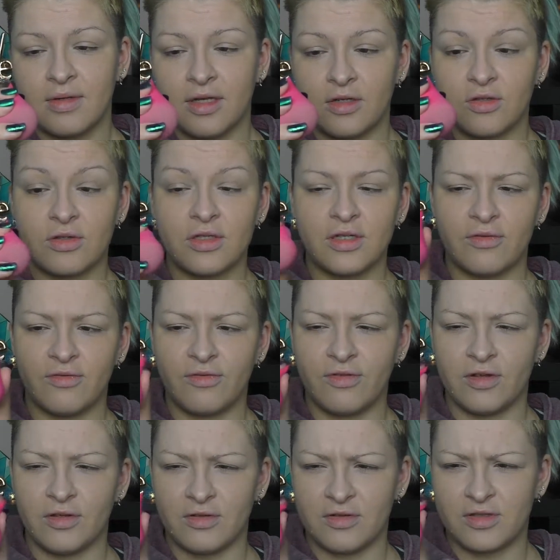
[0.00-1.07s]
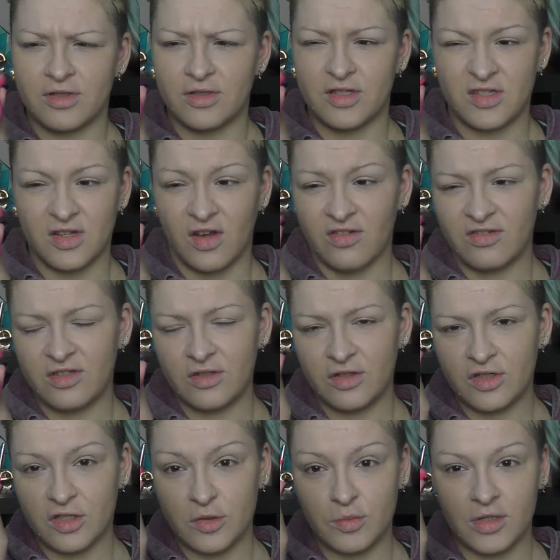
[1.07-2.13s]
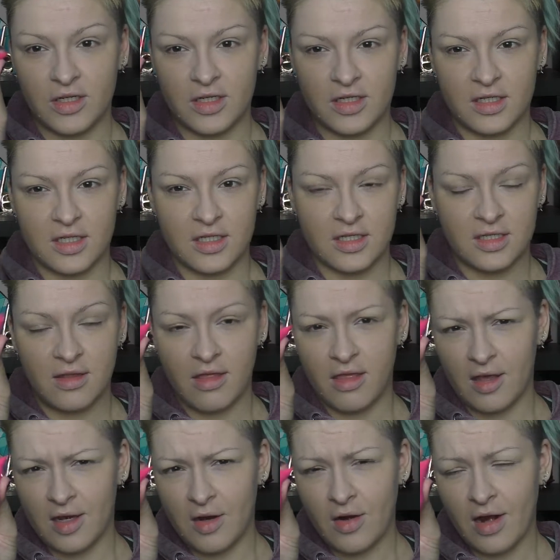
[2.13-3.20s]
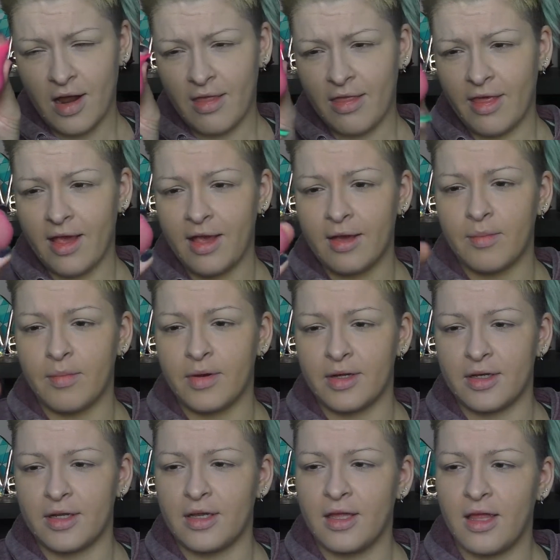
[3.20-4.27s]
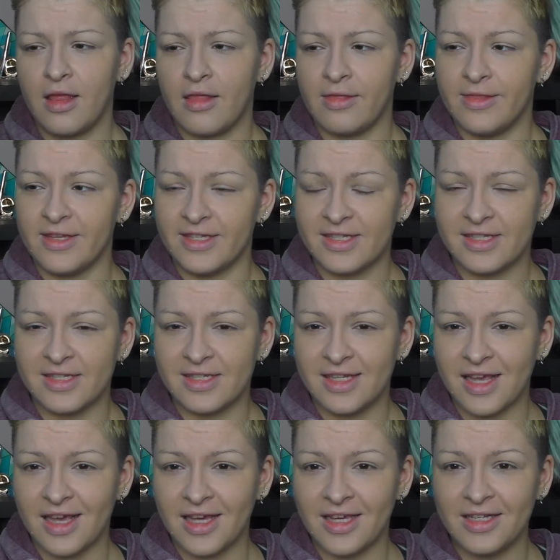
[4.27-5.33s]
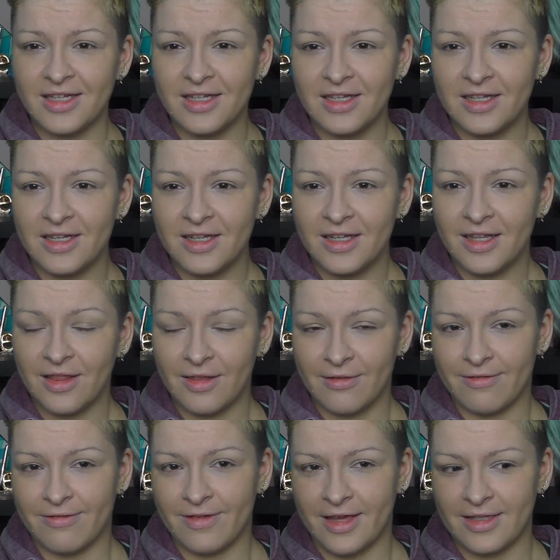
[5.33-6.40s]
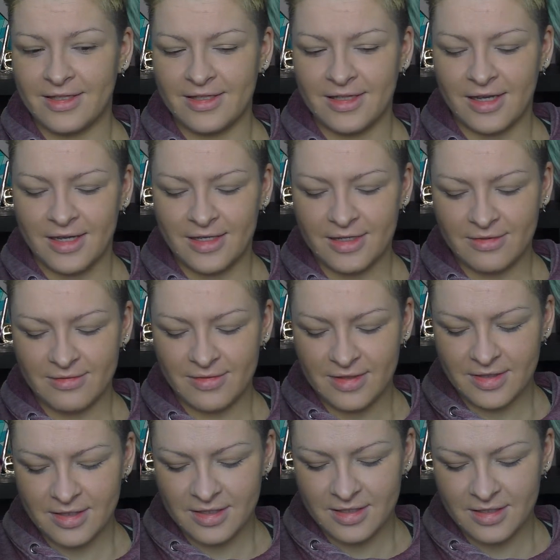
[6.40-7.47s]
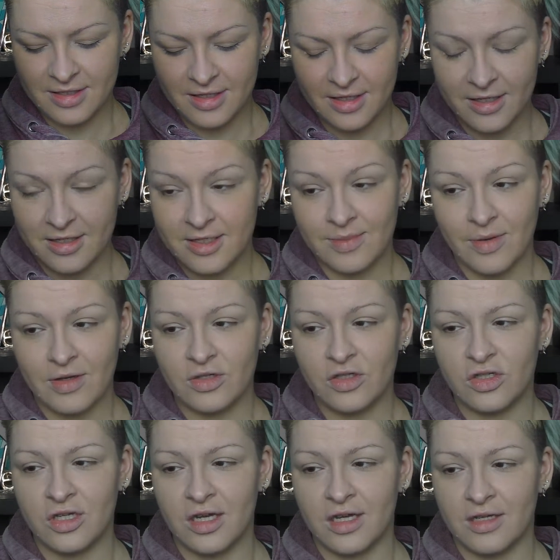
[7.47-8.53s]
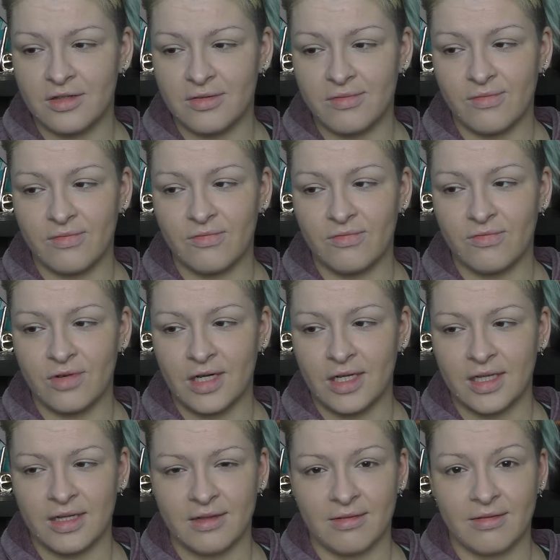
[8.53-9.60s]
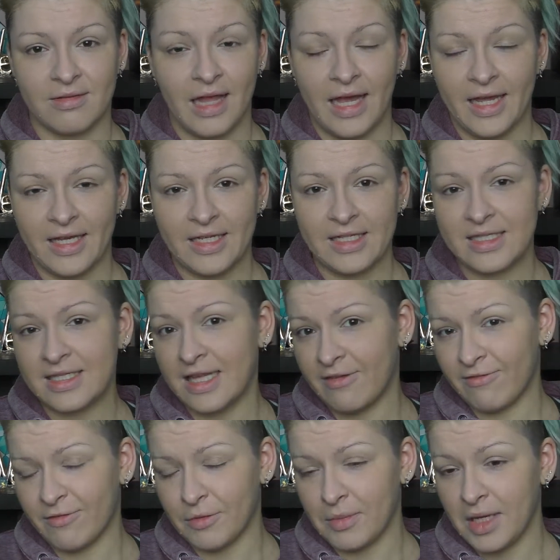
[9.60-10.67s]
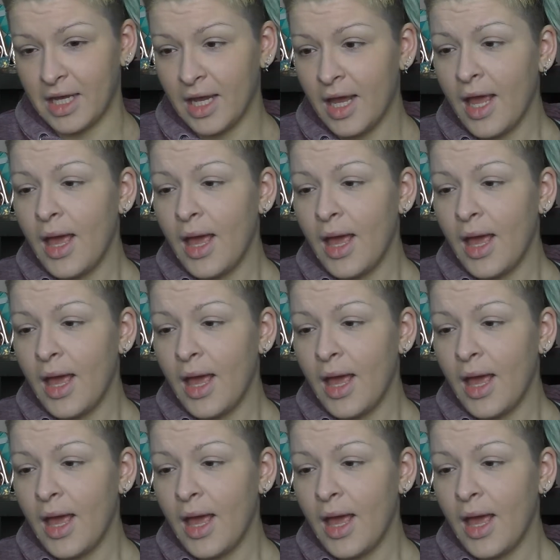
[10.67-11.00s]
Actually, it feels softer just because it's thinner, I think, but this side, the fat side of this sponge, I don't really like. It's not for me.